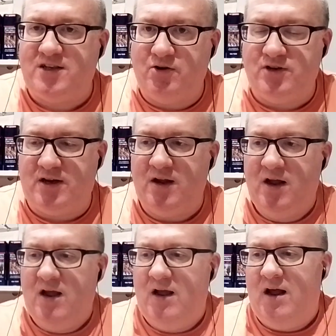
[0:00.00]
It sounds like
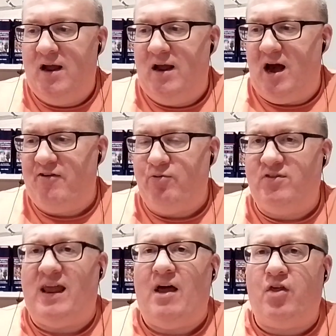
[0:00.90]
a real
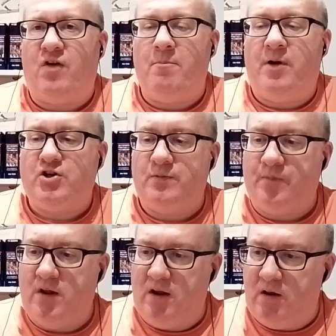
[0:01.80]
dearth of
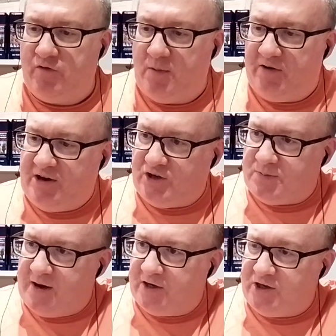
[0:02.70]
ambition from a
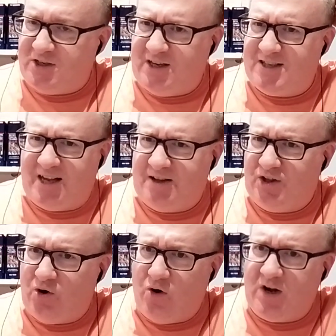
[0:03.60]
Rangers manager. Just as they
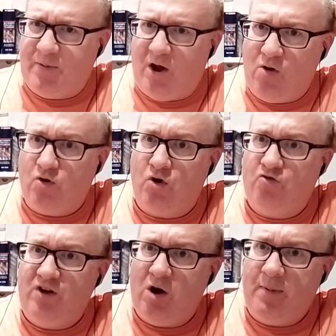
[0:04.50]
started talking about how
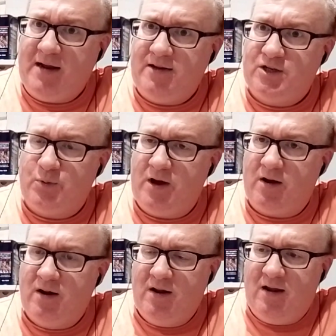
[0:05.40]
good Real Betis were
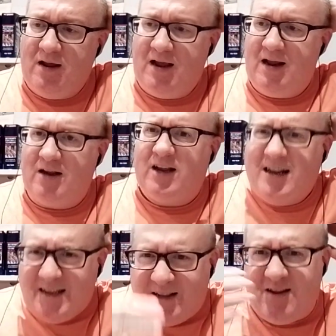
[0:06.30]
and
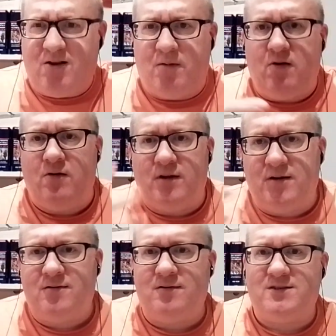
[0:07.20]
getting into, they're
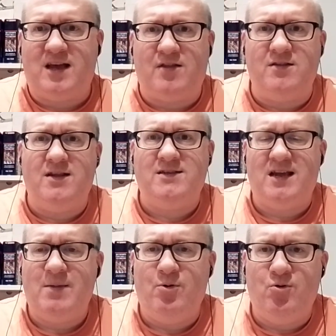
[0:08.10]
6th in the
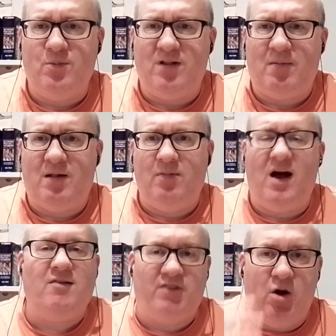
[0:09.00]
table and blah, blah,
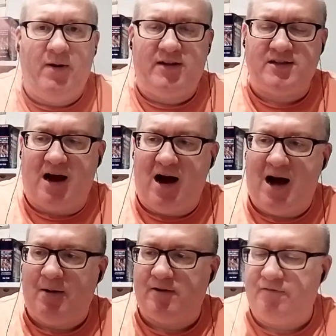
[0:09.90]
blah, and Real Betis got
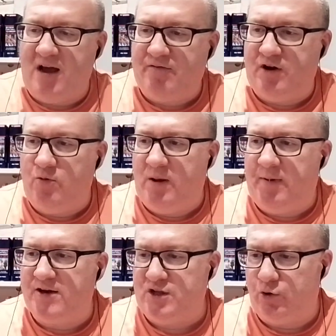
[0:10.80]
hammered 5-0 by
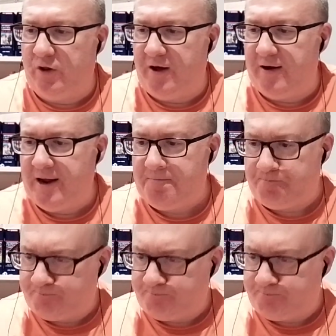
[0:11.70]
Barcelona that night.